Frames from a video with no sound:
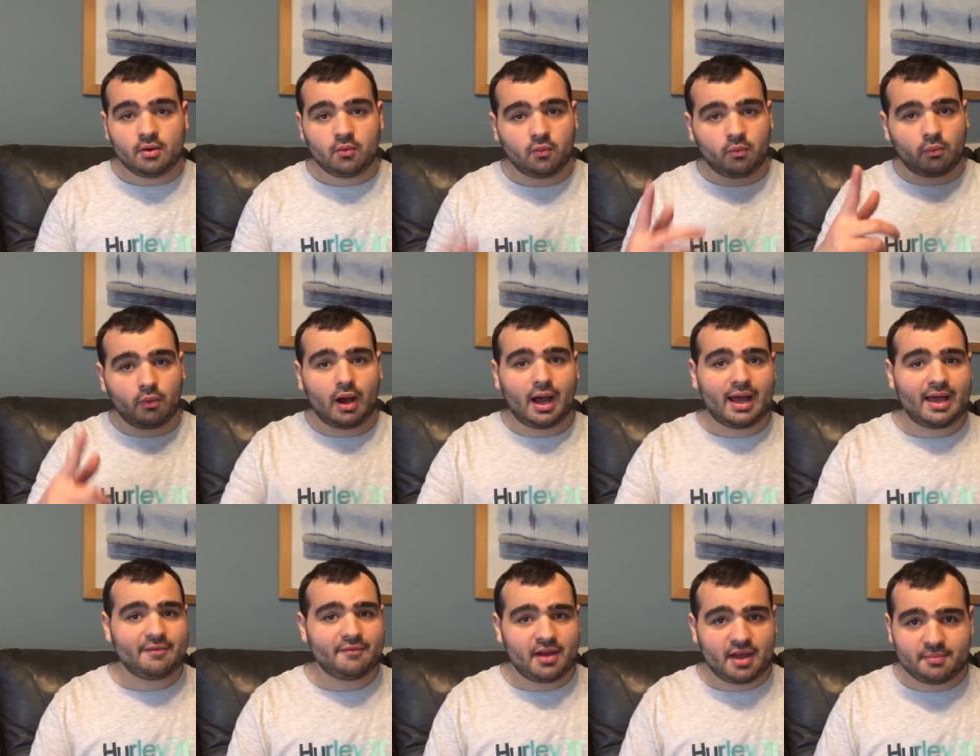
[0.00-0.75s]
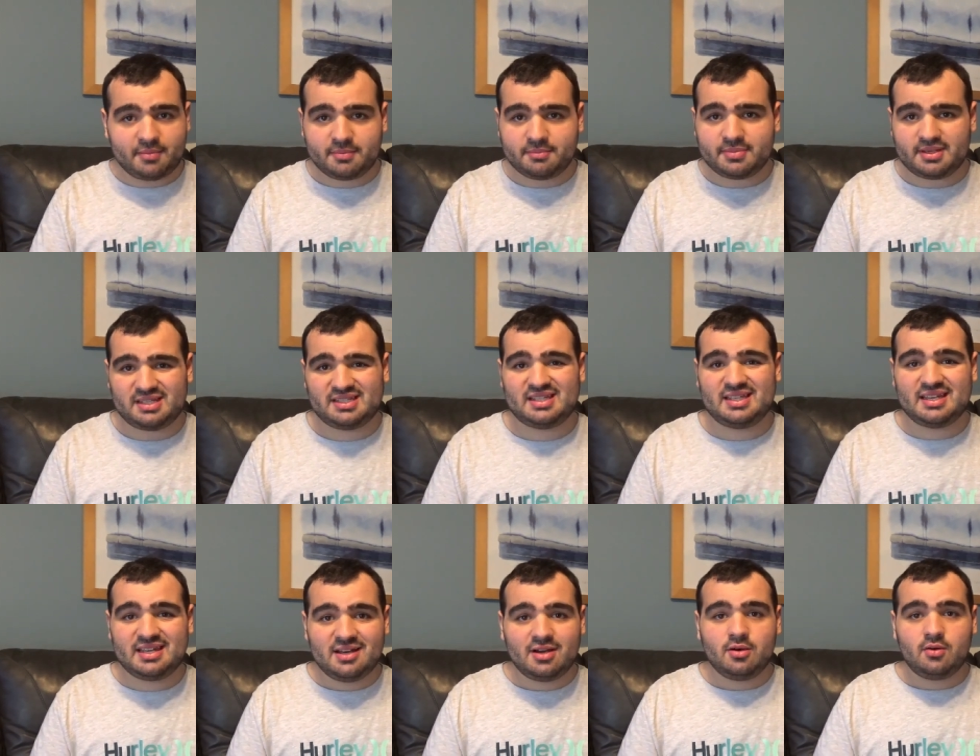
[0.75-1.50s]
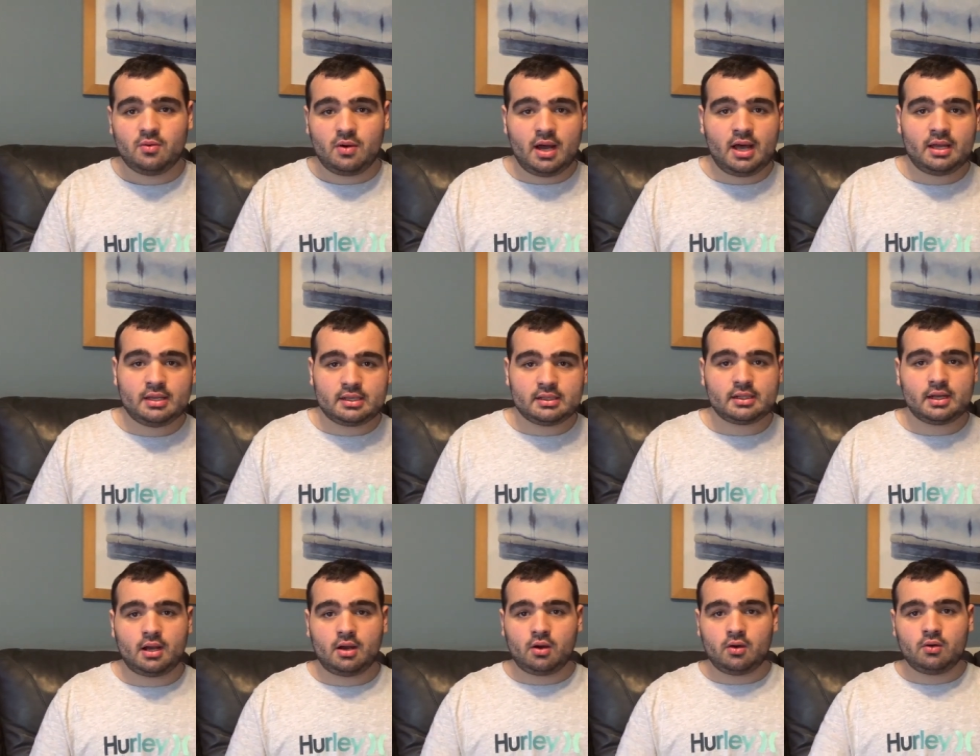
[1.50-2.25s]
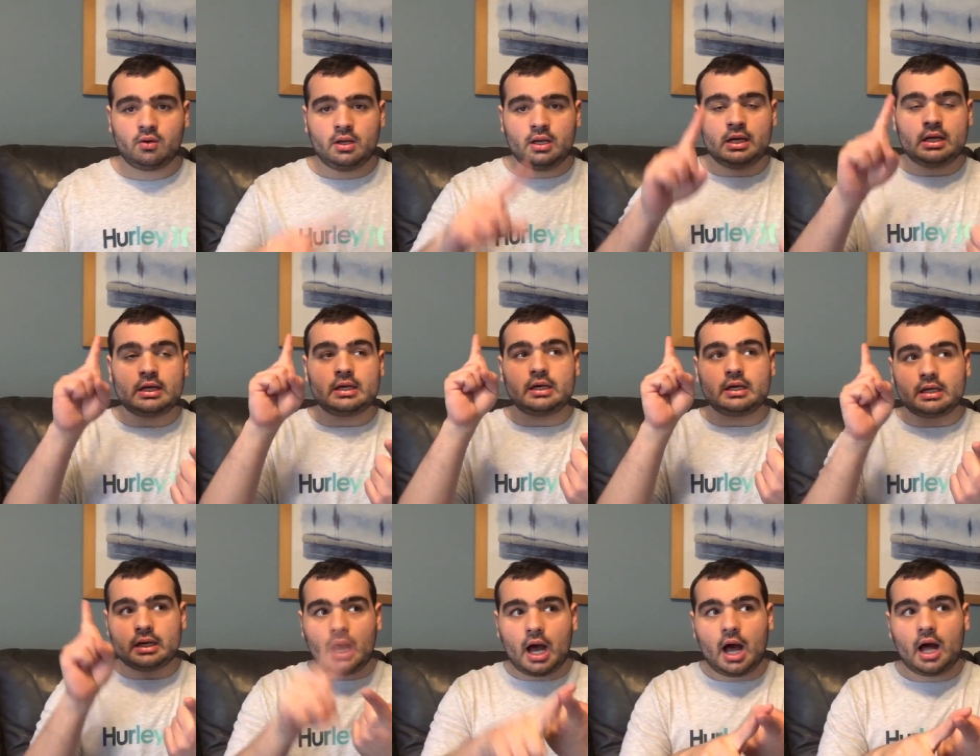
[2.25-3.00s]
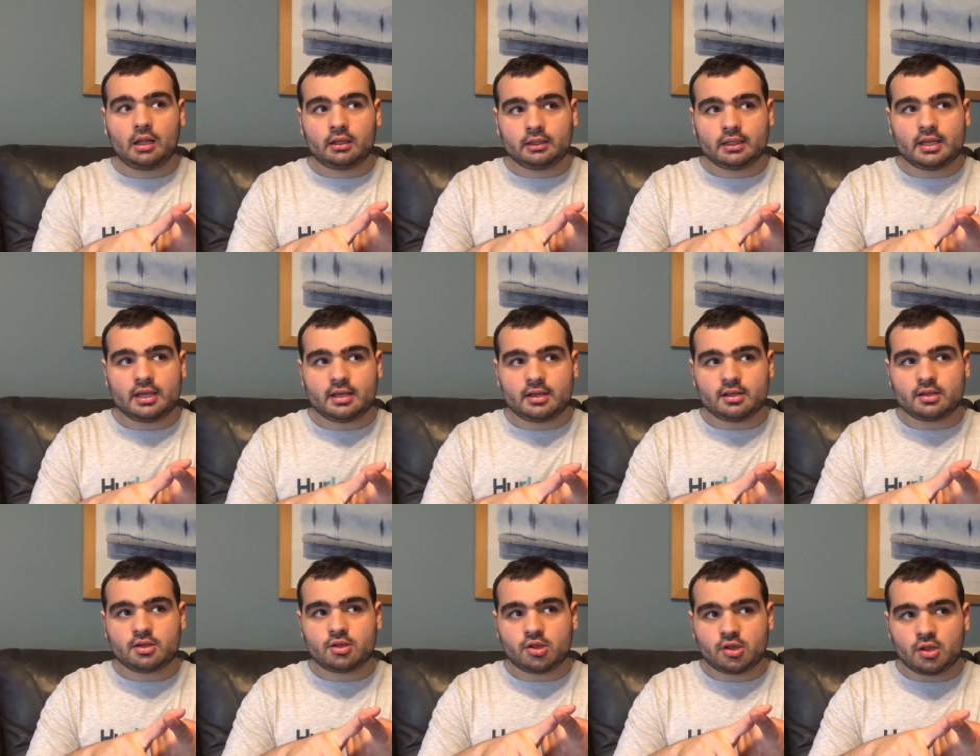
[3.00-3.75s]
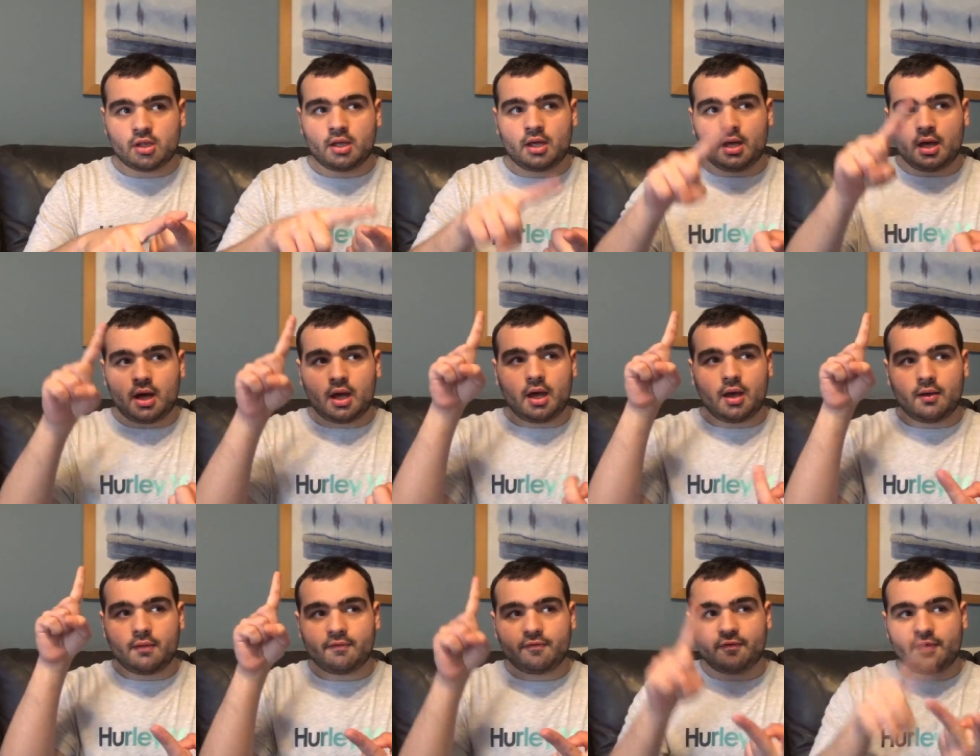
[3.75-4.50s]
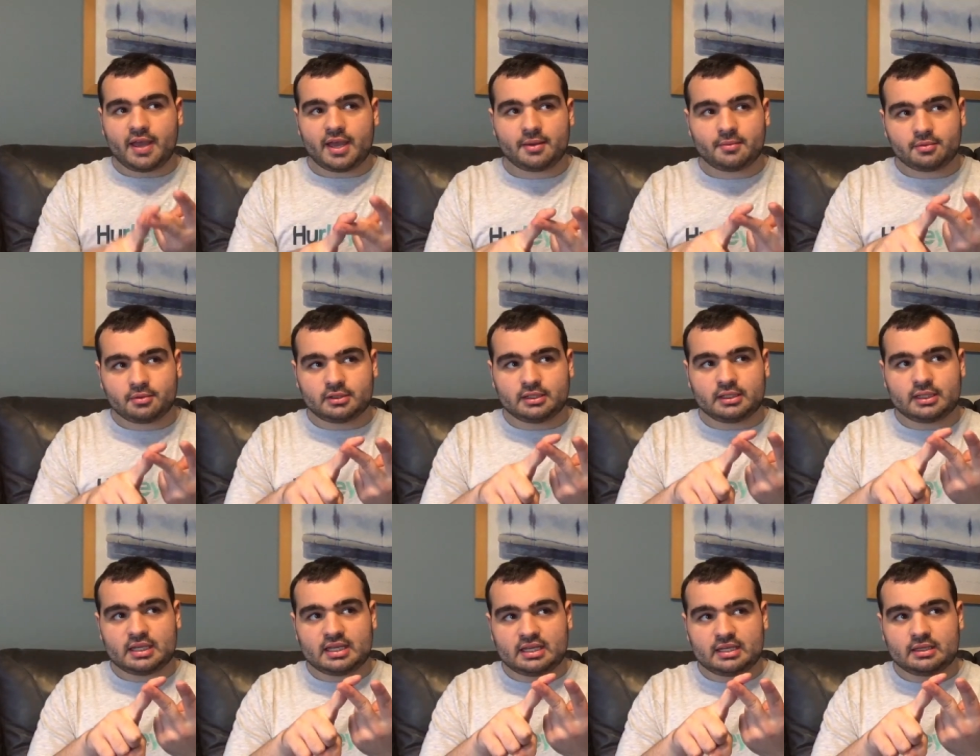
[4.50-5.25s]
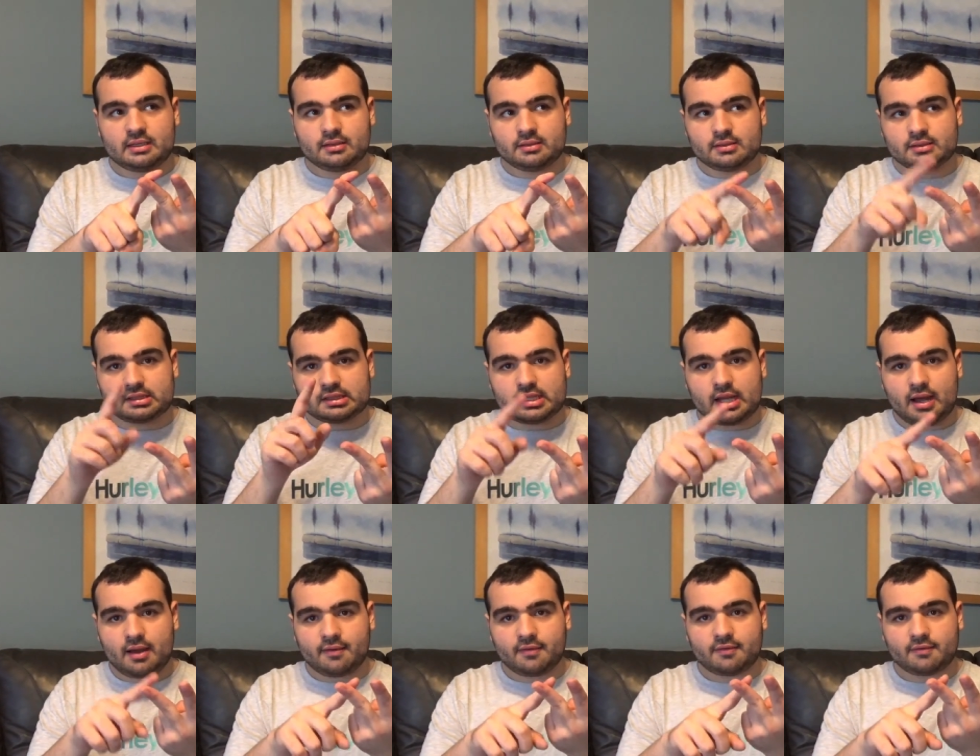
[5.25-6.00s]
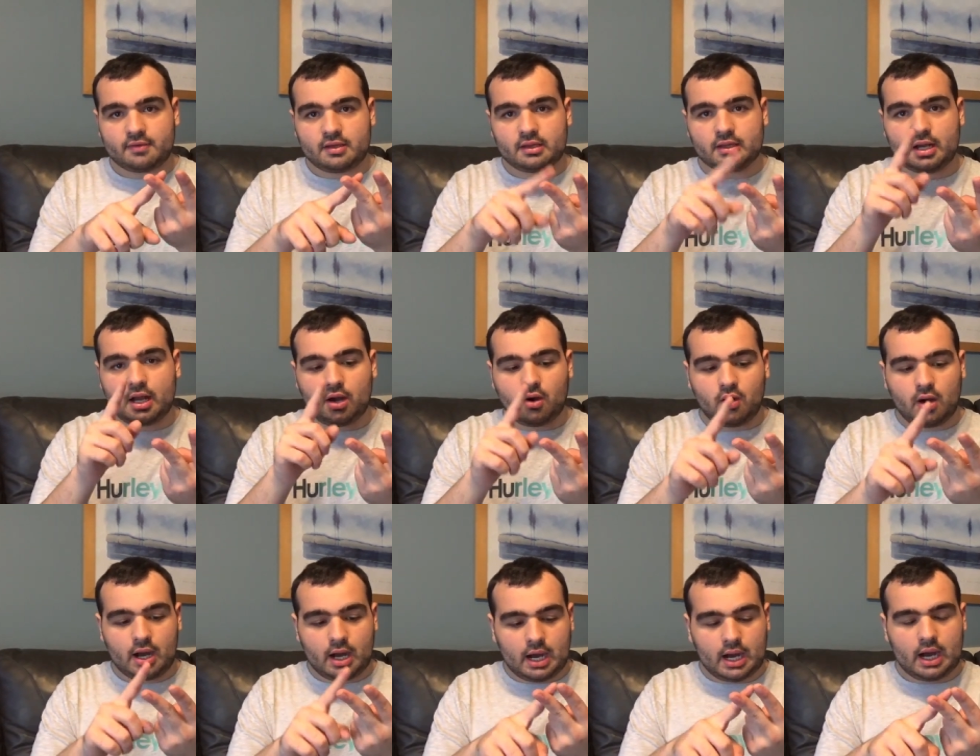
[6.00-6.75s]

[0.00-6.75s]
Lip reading: Why have I been busy? Well, you know, college, family stuff, you know,